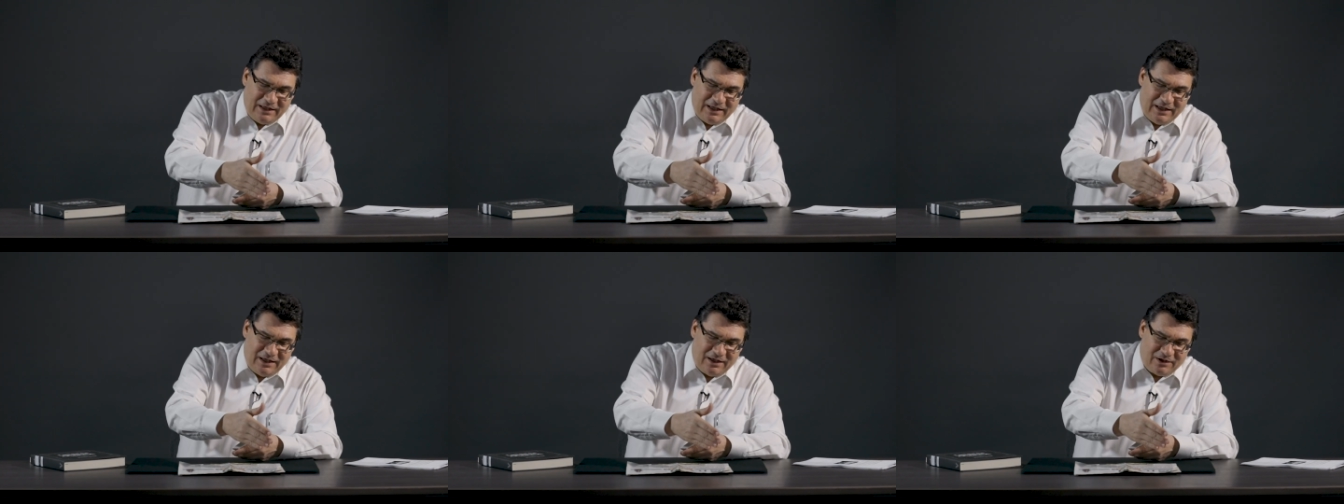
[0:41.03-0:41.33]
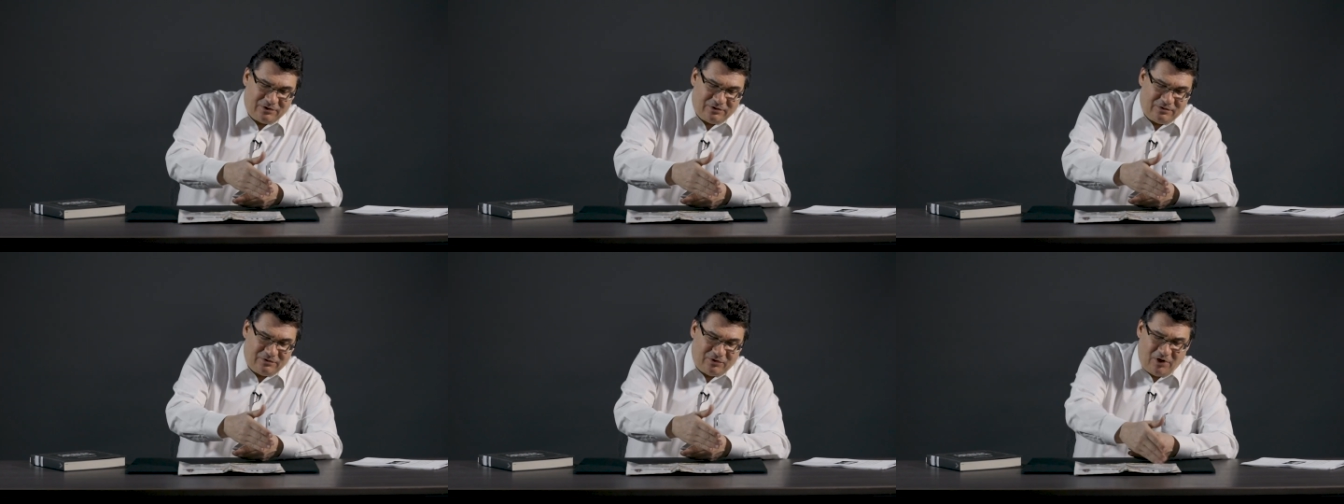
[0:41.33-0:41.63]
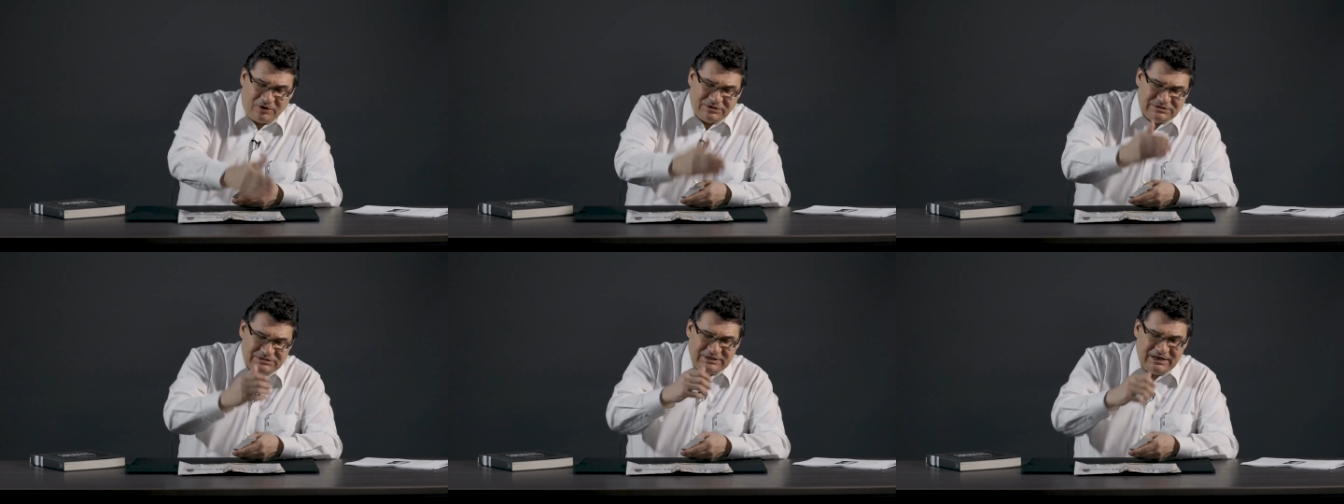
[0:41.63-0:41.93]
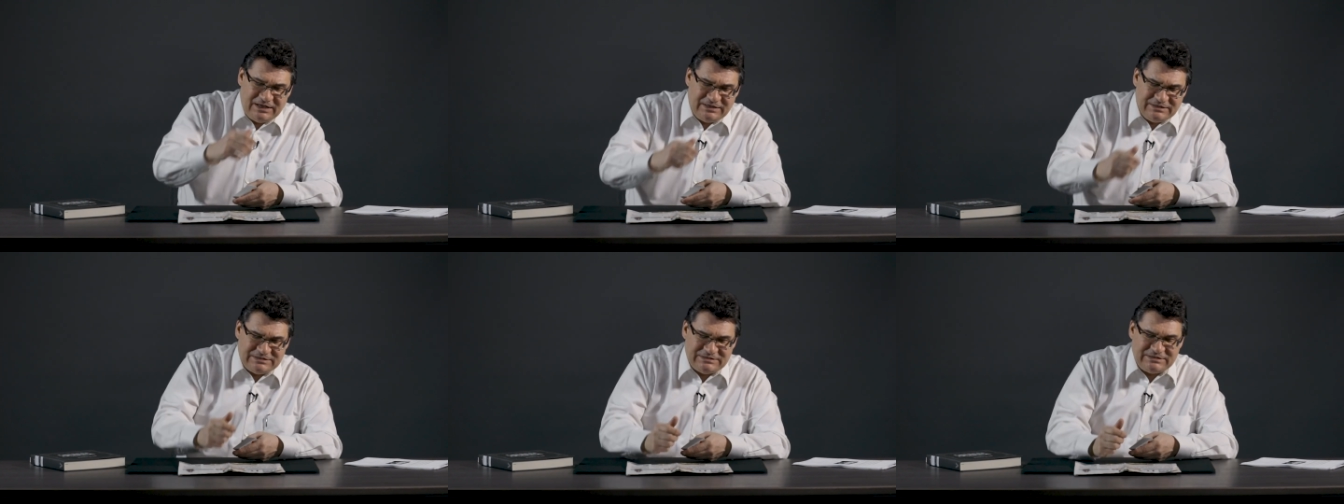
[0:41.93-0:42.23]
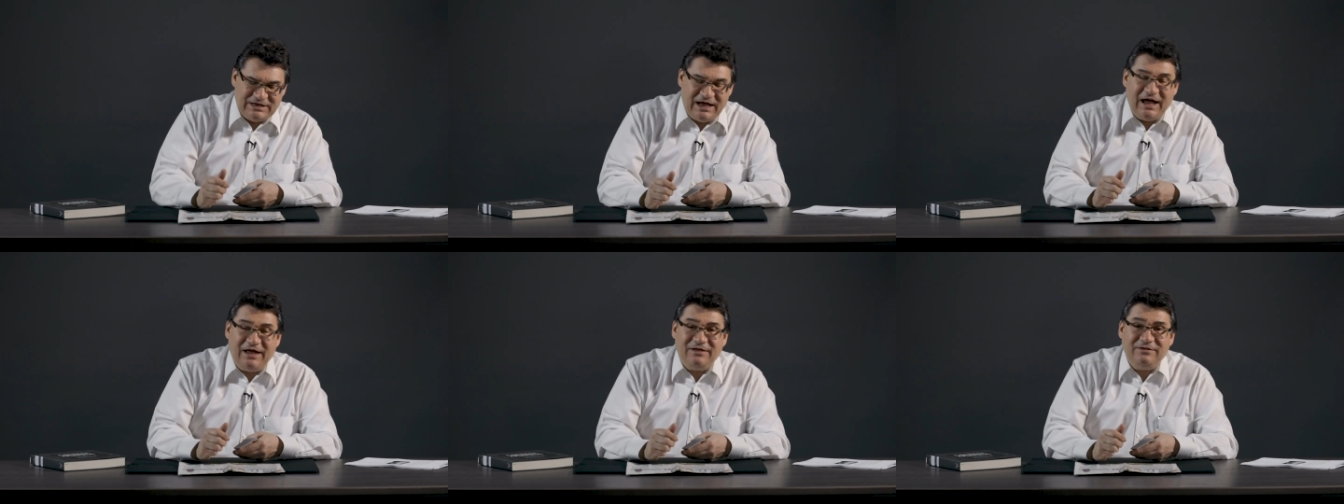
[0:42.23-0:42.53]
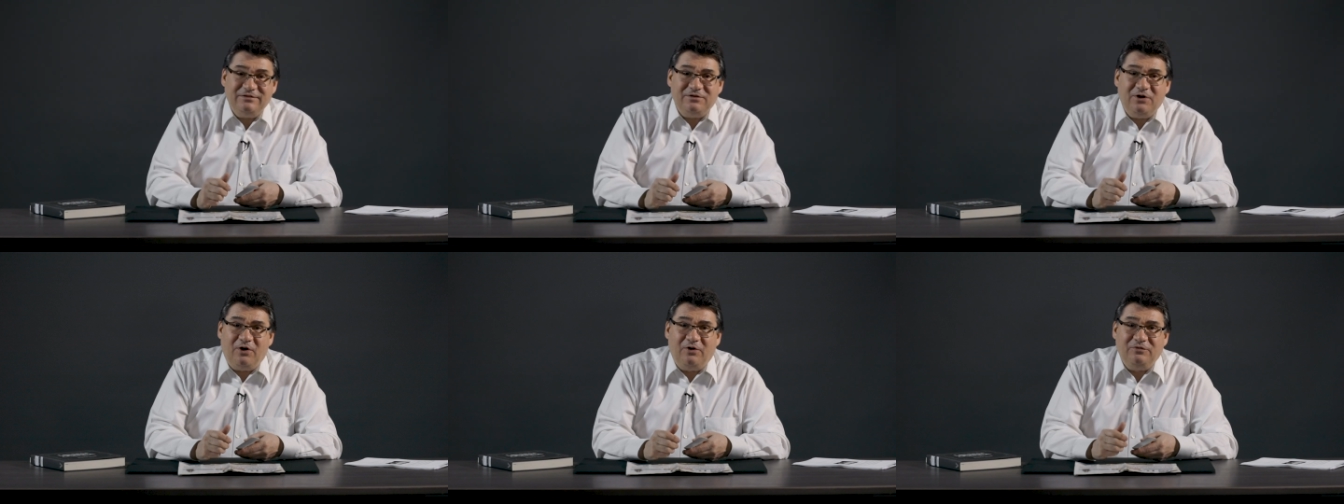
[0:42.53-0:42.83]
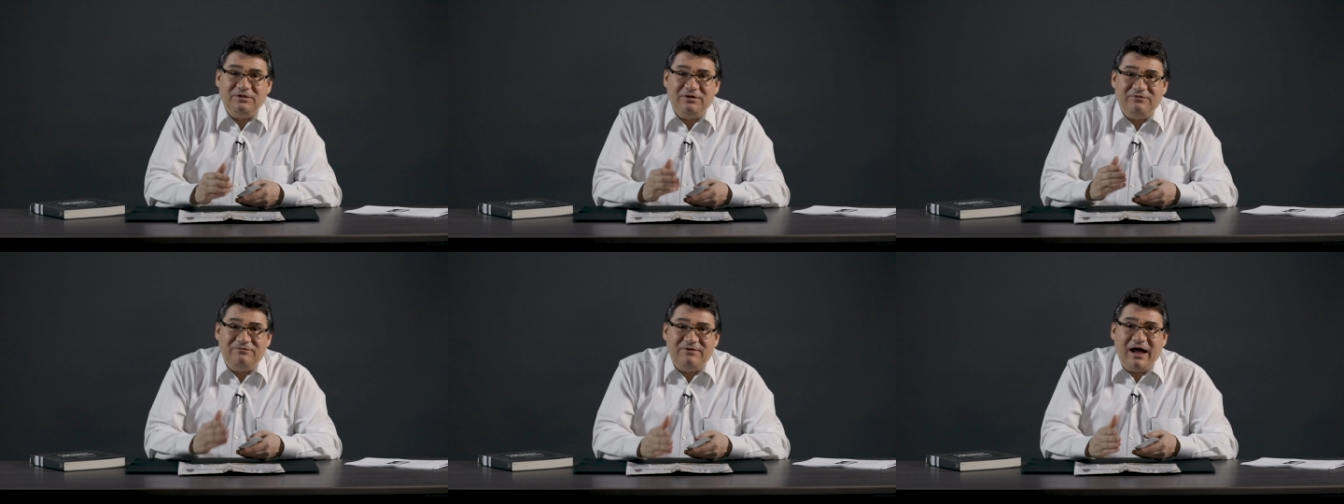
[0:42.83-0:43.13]
uh, consonants and
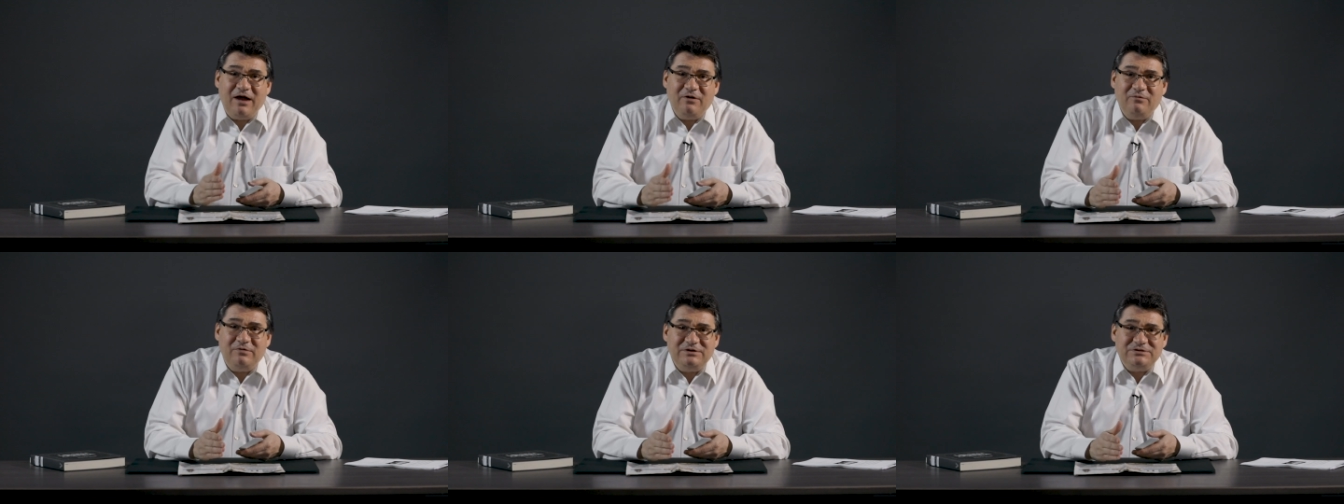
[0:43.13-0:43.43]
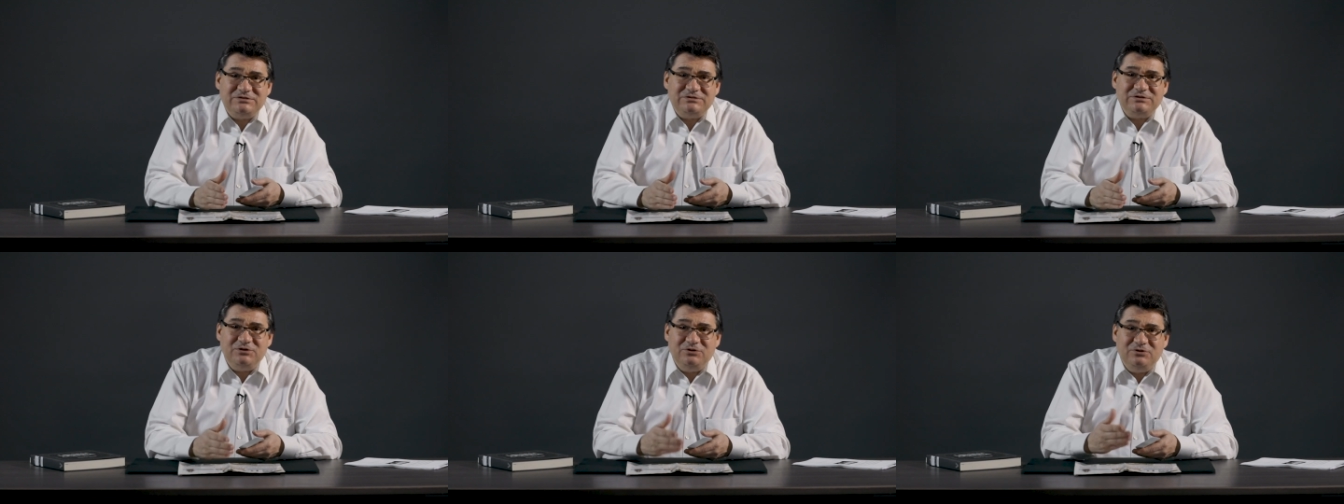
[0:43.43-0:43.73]
on the vowels